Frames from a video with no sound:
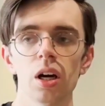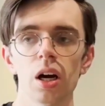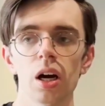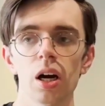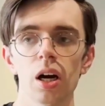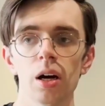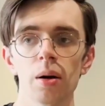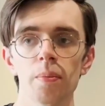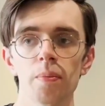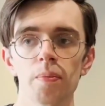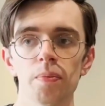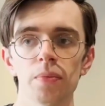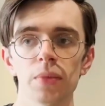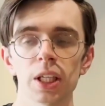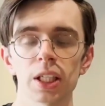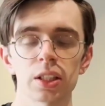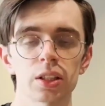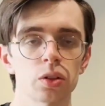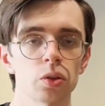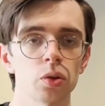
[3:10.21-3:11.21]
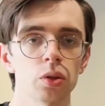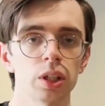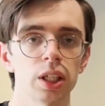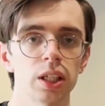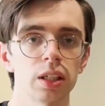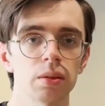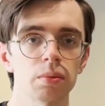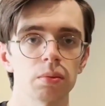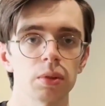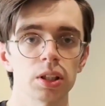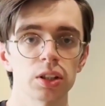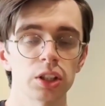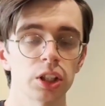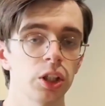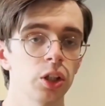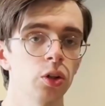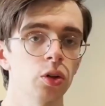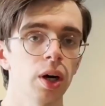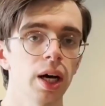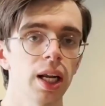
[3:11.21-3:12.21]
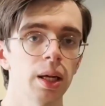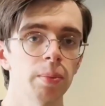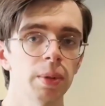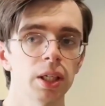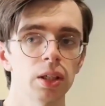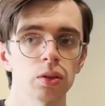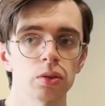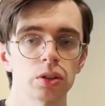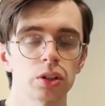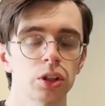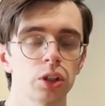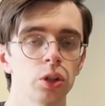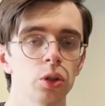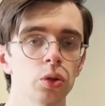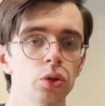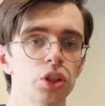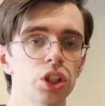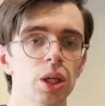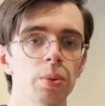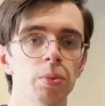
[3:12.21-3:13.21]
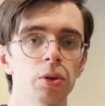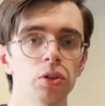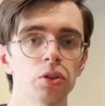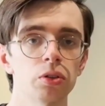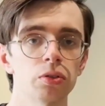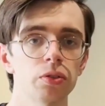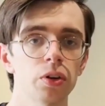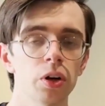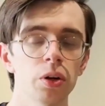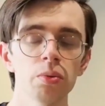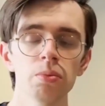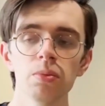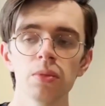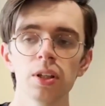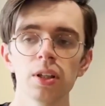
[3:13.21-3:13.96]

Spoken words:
It's stored in the secure element or secure chip on your phone.